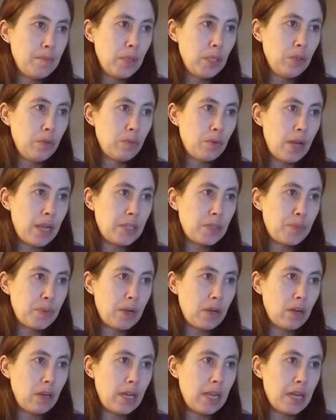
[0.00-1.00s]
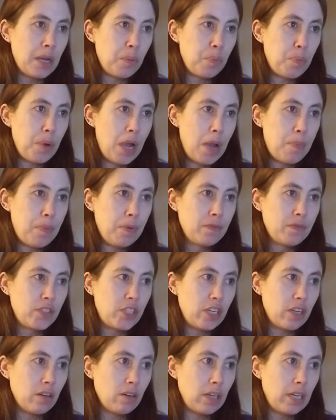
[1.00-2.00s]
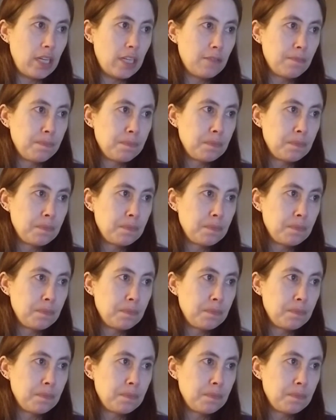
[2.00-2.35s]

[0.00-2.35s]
blue raspberry, and a pop of cherry.